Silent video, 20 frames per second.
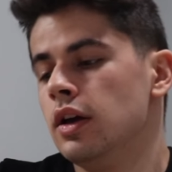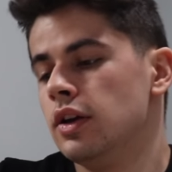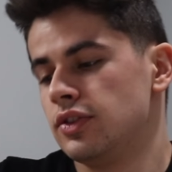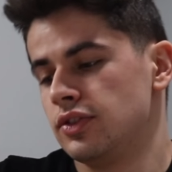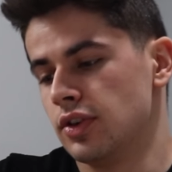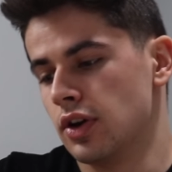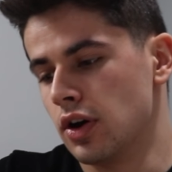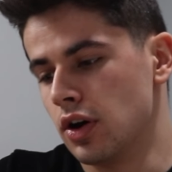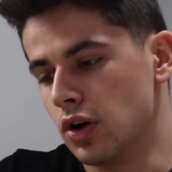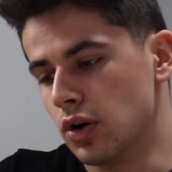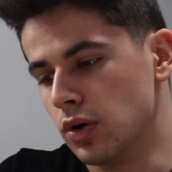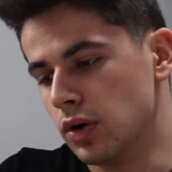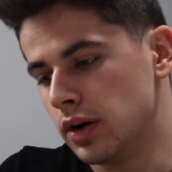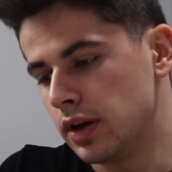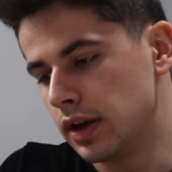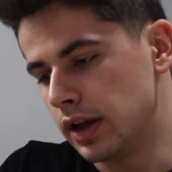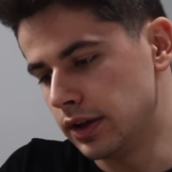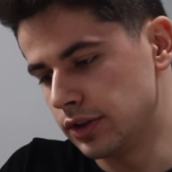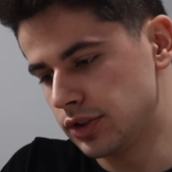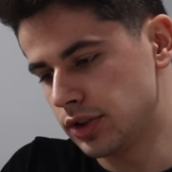So
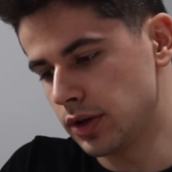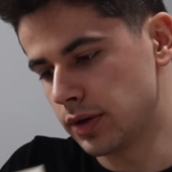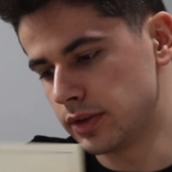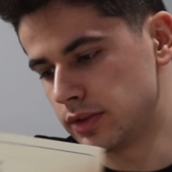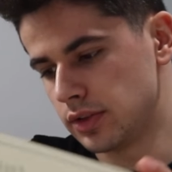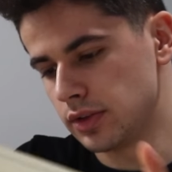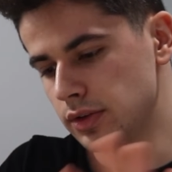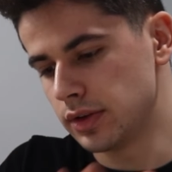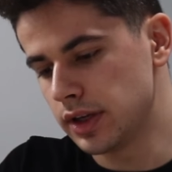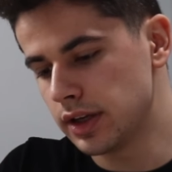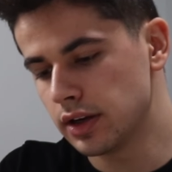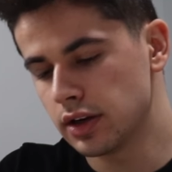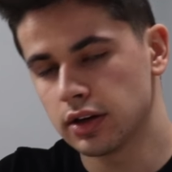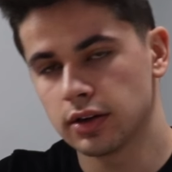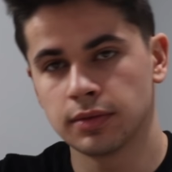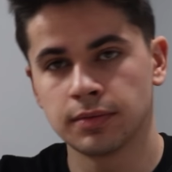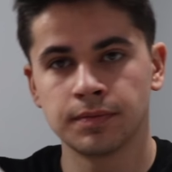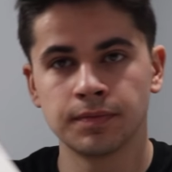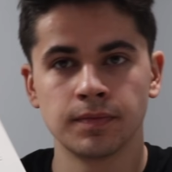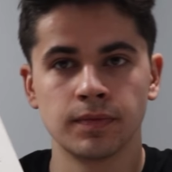I'll show it to you
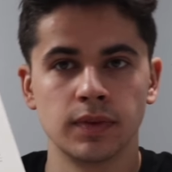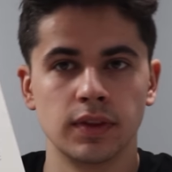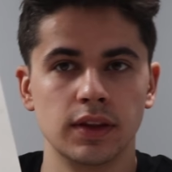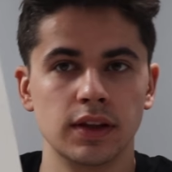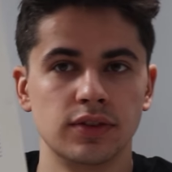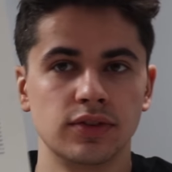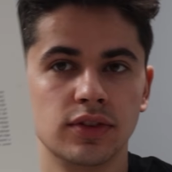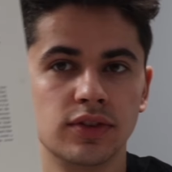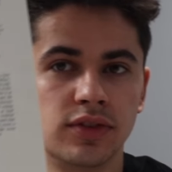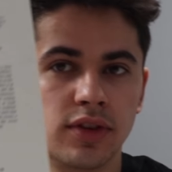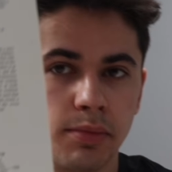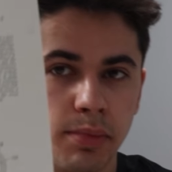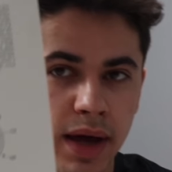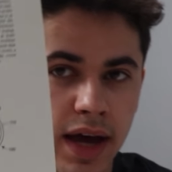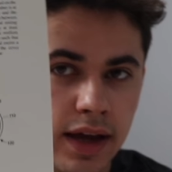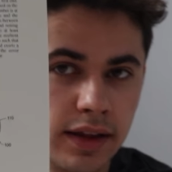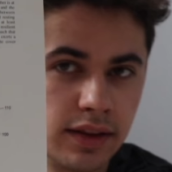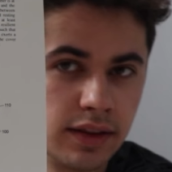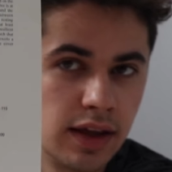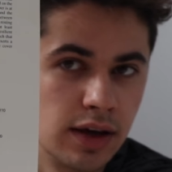here. This is the
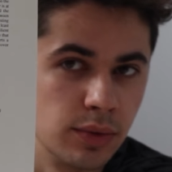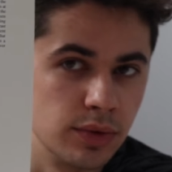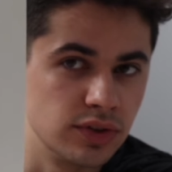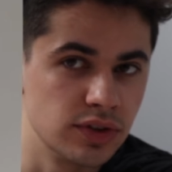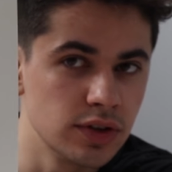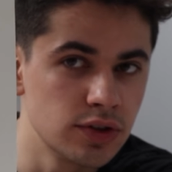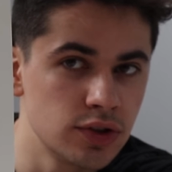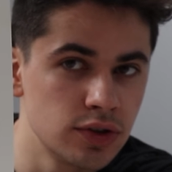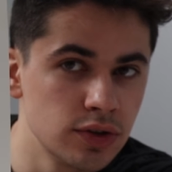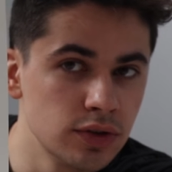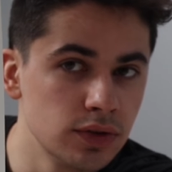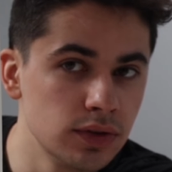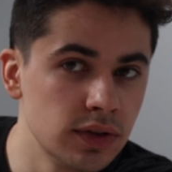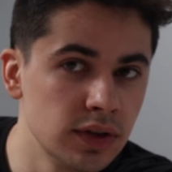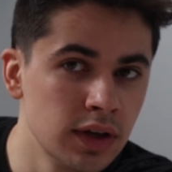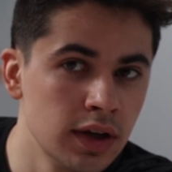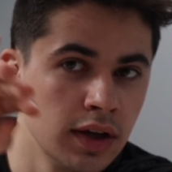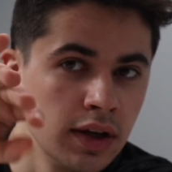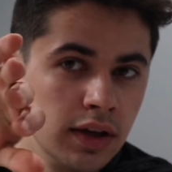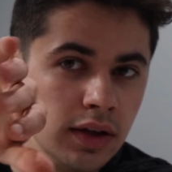patent that was
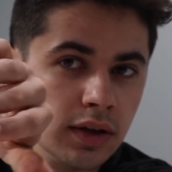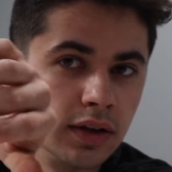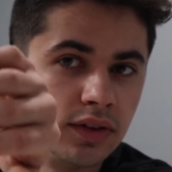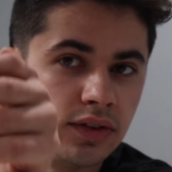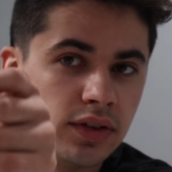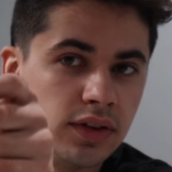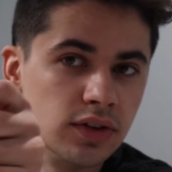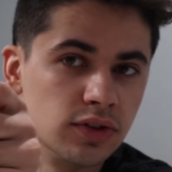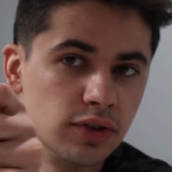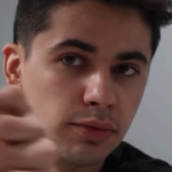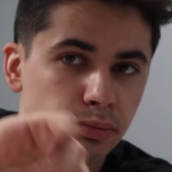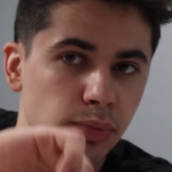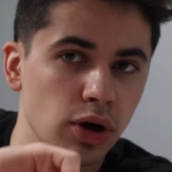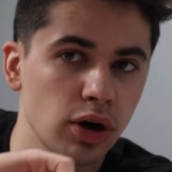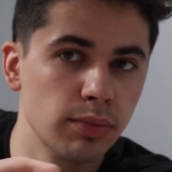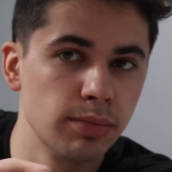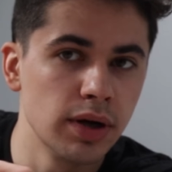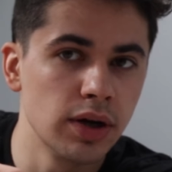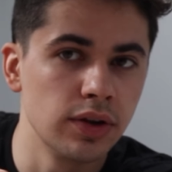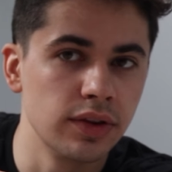issued. You can see there's a
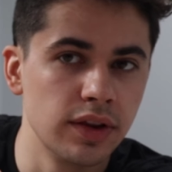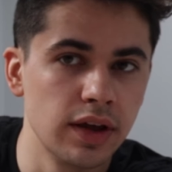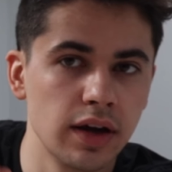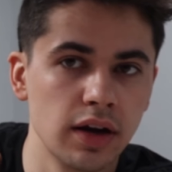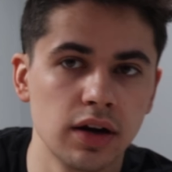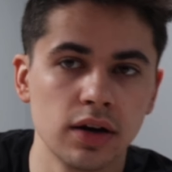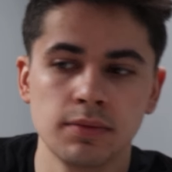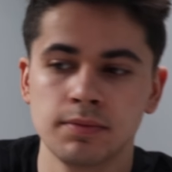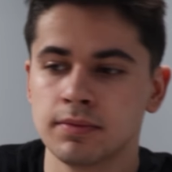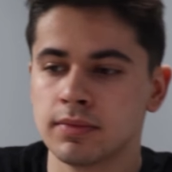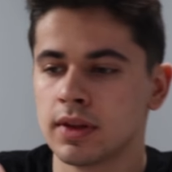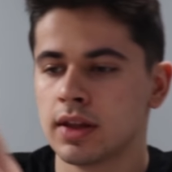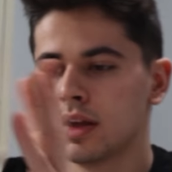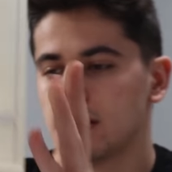barbell there,